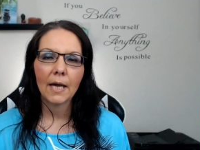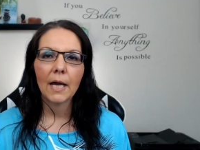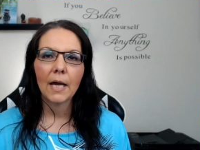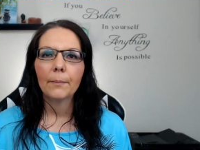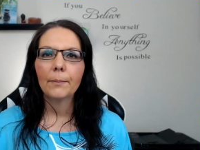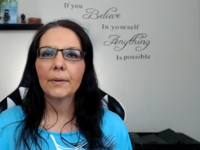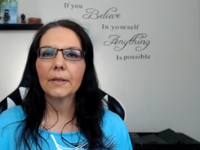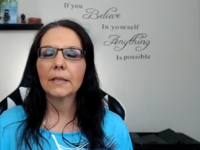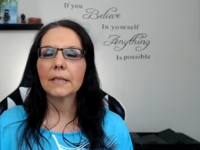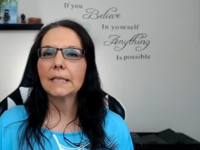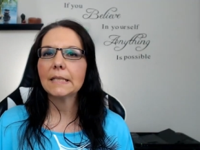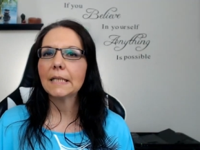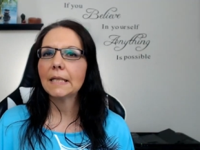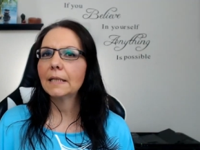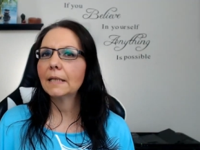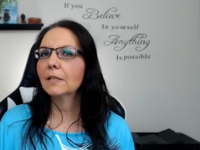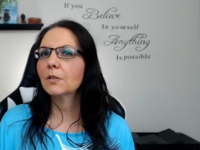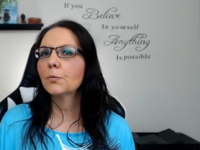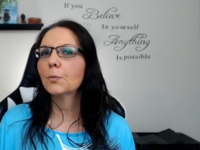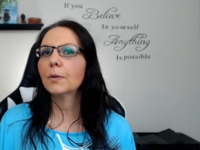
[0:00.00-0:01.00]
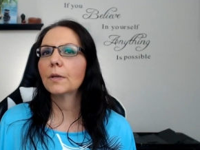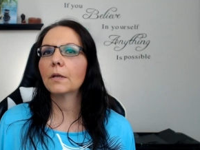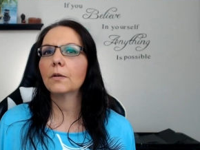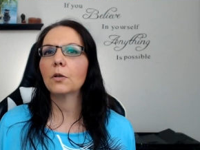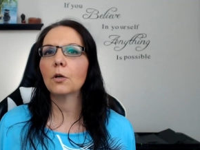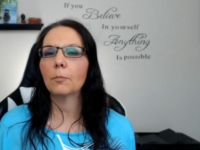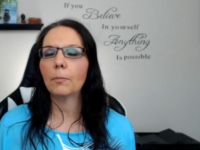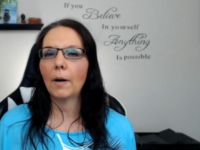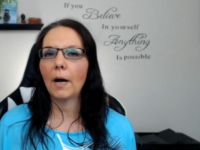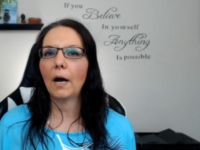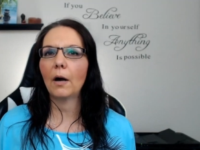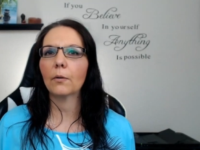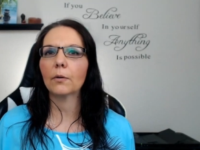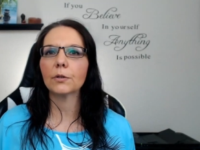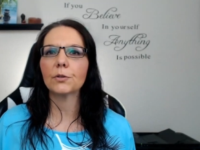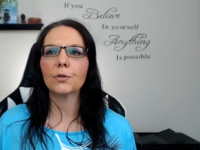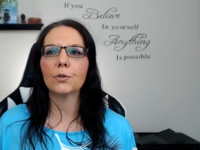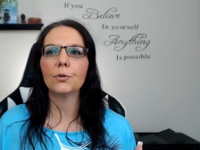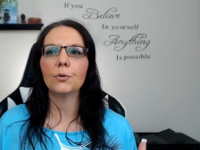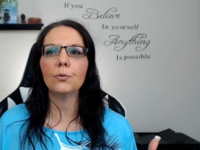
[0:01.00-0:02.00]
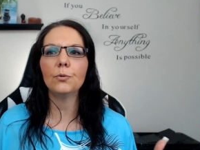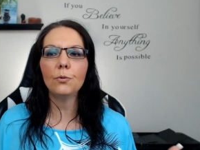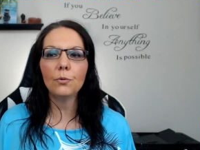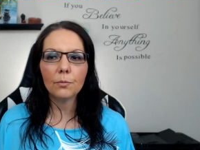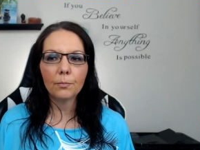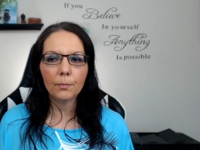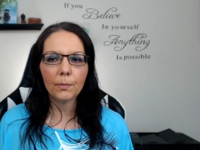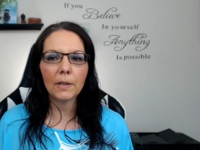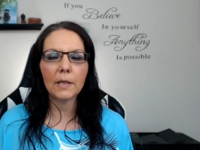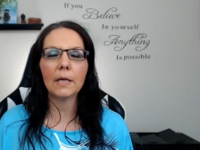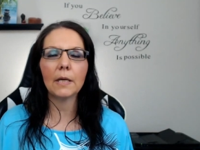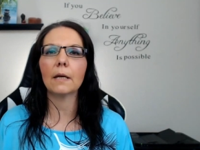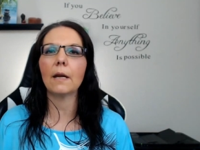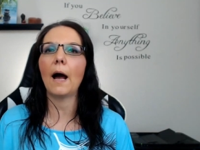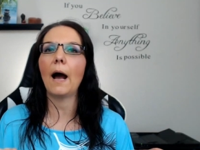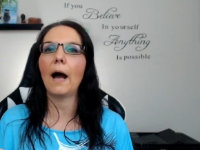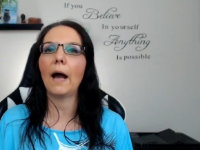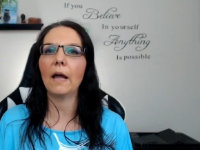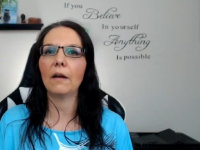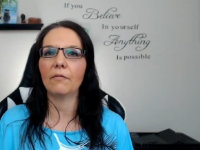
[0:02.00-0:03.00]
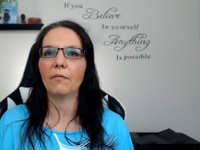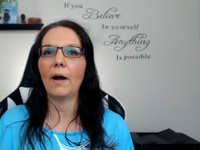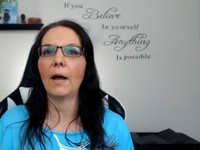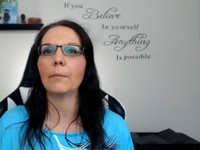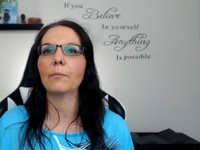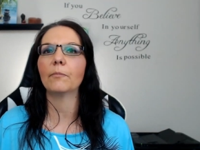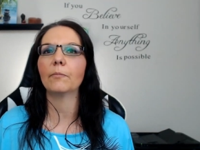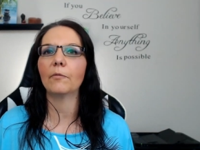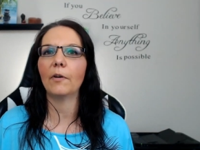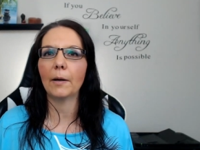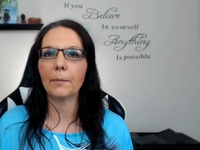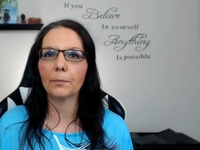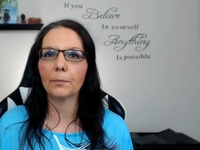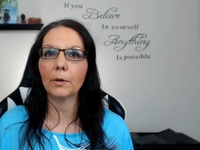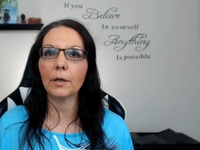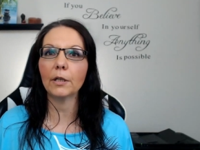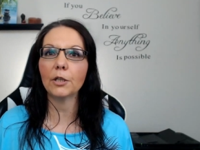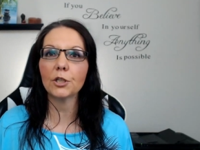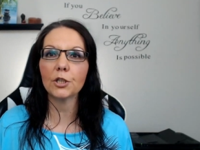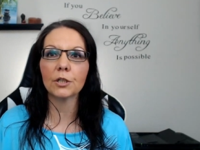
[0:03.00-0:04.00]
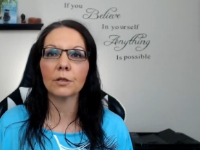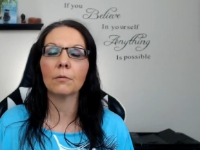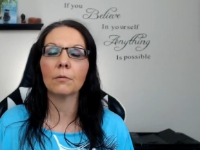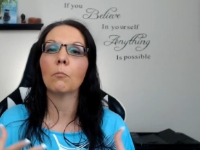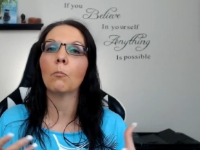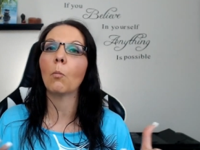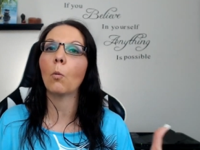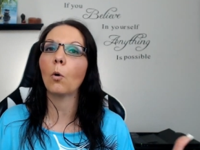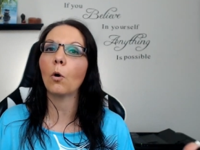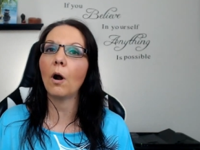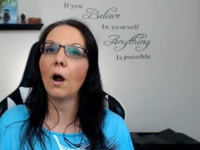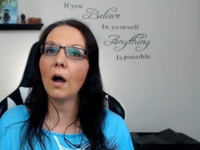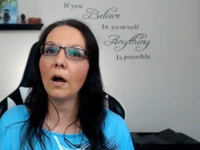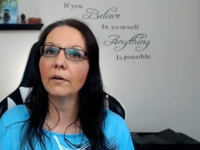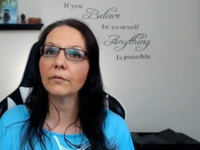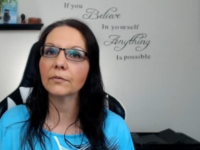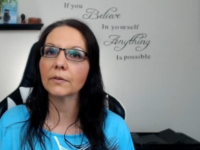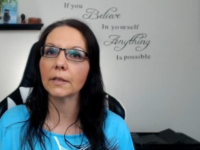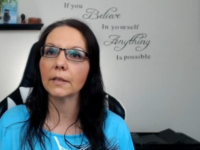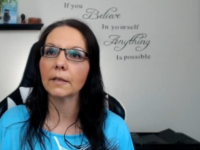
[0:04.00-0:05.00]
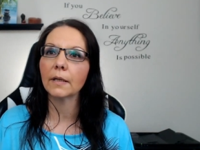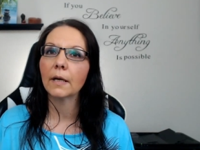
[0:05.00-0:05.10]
because it is within your power to be in high vib- vibration more often